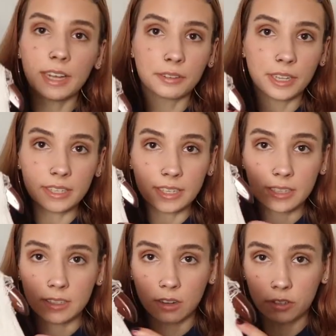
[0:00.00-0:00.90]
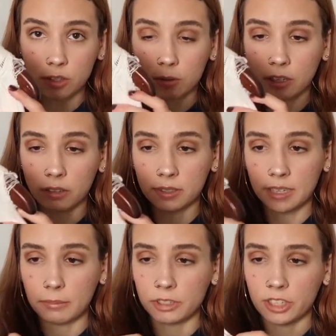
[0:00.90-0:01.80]
Now, this is also a little
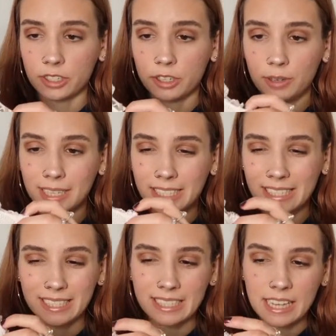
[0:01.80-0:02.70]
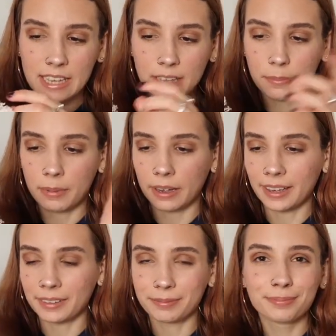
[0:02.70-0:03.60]
damaged as you can see,
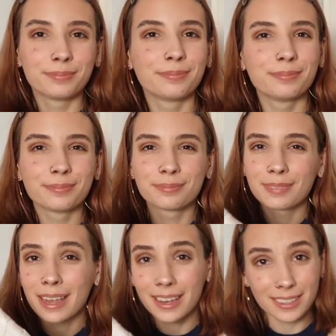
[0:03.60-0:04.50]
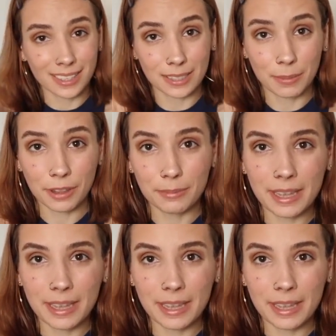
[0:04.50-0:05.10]
but doesn't bother